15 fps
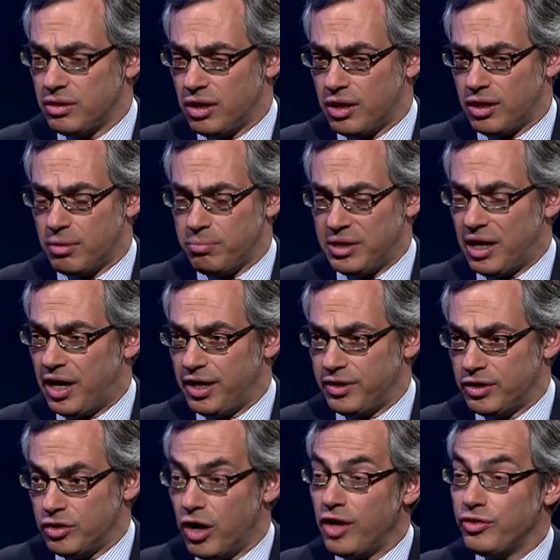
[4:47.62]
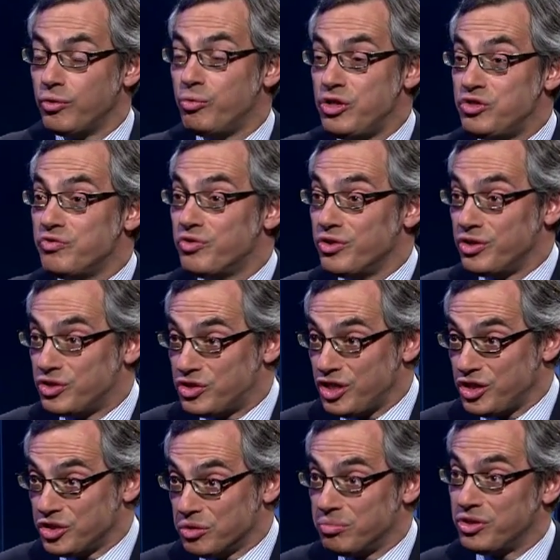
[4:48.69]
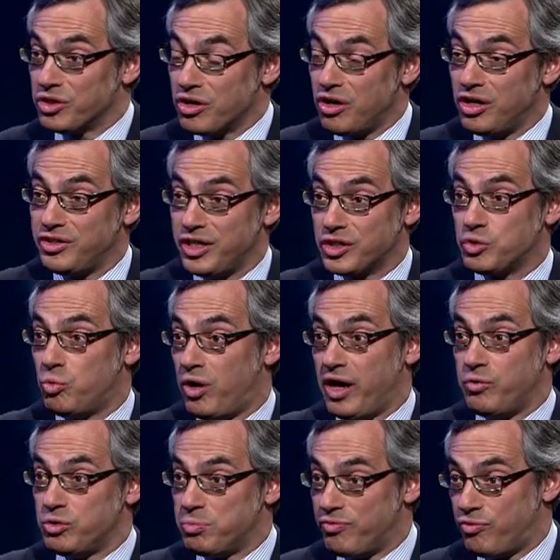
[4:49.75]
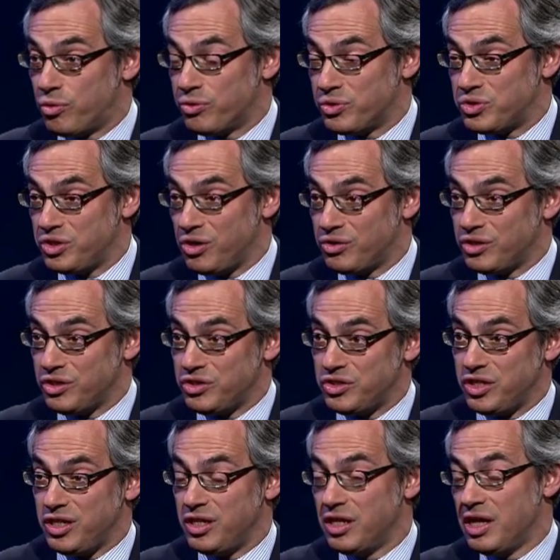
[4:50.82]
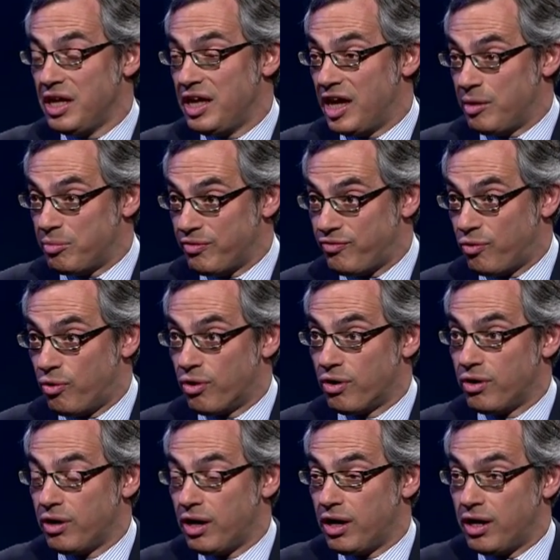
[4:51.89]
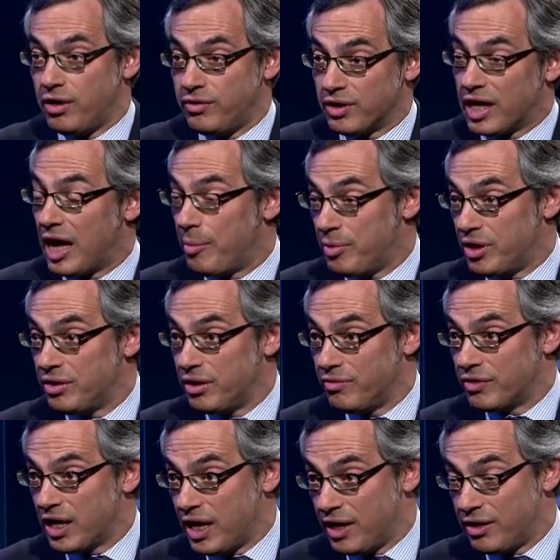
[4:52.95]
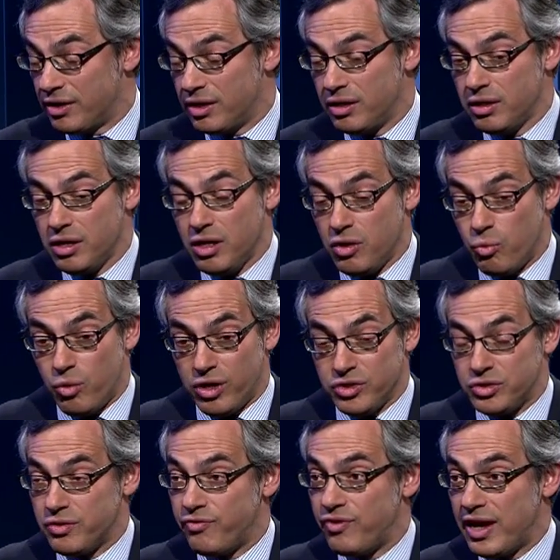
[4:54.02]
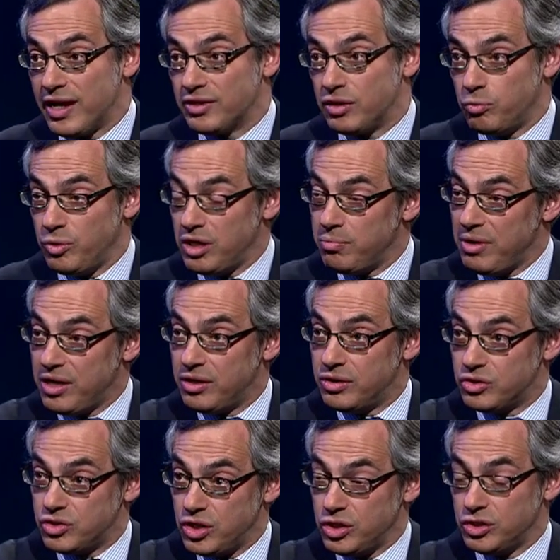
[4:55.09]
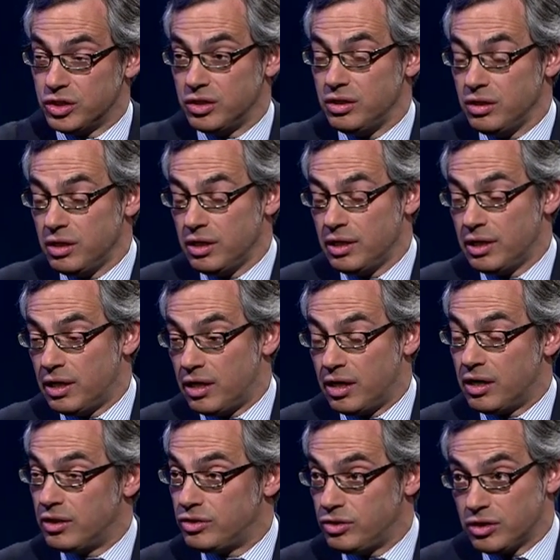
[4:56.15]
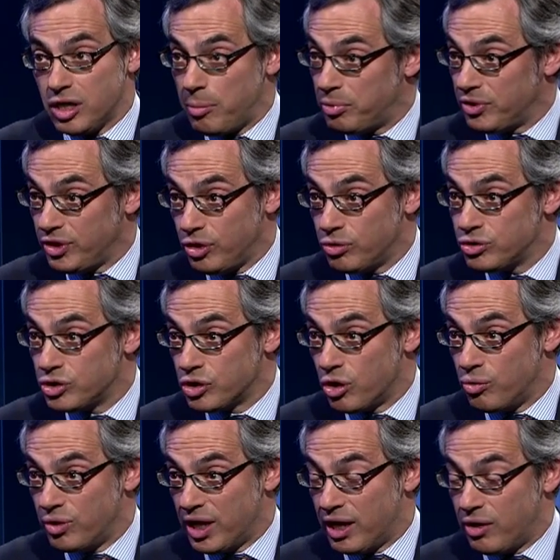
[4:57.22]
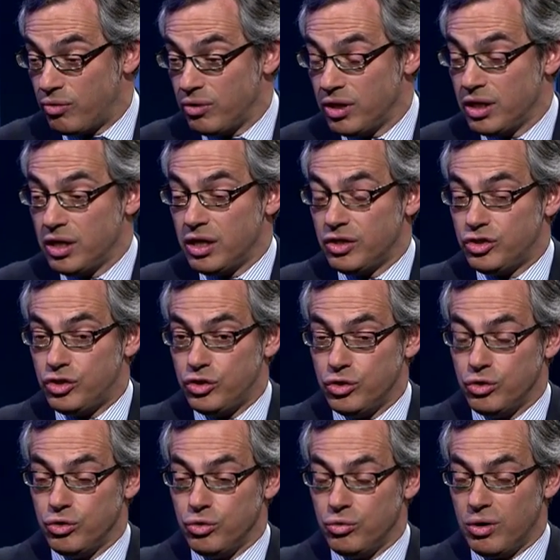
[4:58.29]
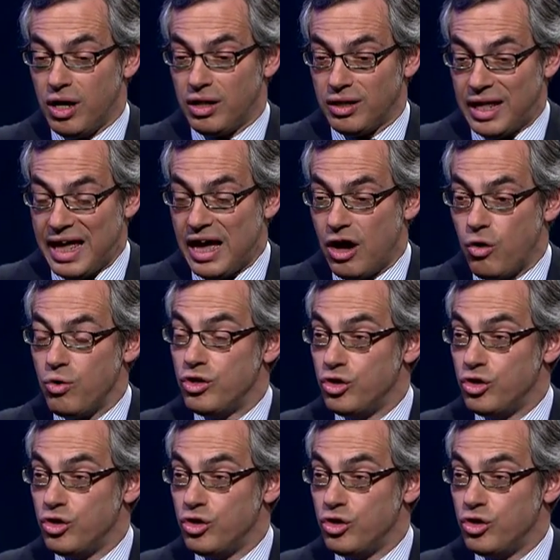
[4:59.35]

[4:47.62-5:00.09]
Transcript: uh, behind it, not the reason for the decision, but the context why it was before the C R T C and before uh, the Cabinet of Canada, was the fact that we had made a decision uh, a couple of years ago now to allow